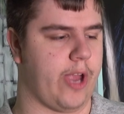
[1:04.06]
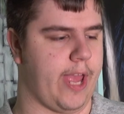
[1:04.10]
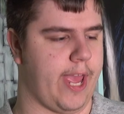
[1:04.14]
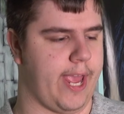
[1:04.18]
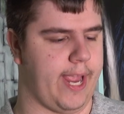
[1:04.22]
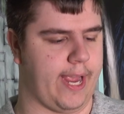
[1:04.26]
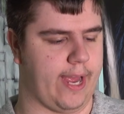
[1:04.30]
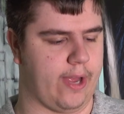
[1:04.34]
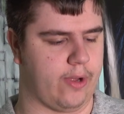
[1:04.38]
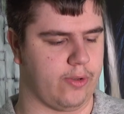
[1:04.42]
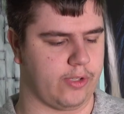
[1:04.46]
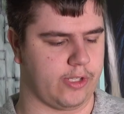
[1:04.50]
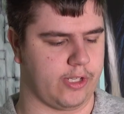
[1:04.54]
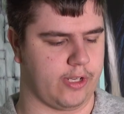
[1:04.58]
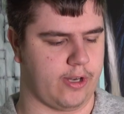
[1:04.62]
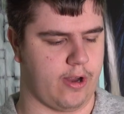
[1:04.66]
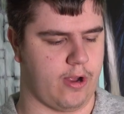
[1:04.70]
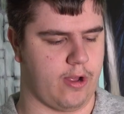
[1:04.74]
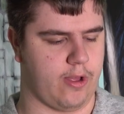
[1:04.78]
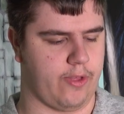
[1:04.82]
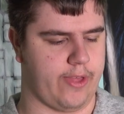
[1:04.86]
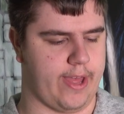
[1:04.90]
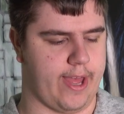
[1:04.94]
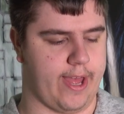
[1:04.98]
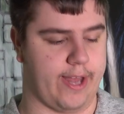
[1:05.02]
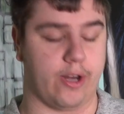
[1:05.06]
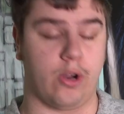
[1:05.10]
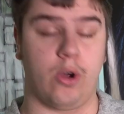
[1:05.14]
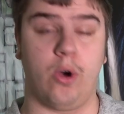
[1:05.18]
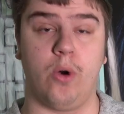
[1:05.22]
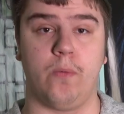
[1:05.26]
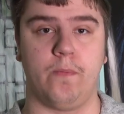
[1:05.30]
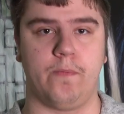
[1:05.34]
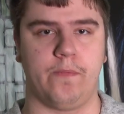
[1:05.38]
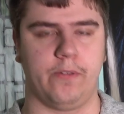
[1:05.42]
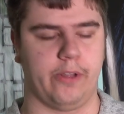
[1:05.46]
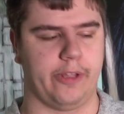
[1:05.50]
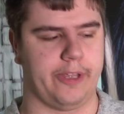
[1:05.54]
Hangouts and all that,
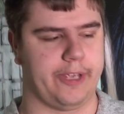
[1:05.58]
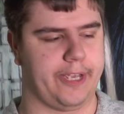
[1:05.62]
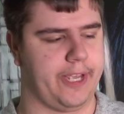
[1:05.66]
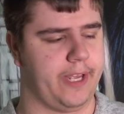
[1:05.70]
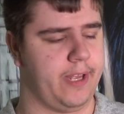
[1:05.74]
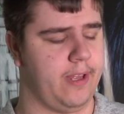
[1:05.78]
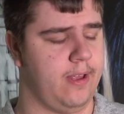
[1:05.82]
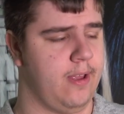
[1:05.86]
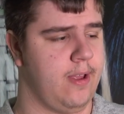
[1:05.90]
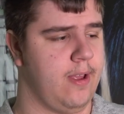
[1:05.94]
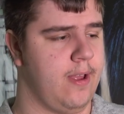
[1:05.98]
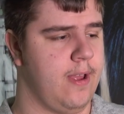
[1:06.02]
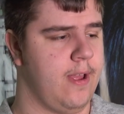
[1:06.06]
hopefully.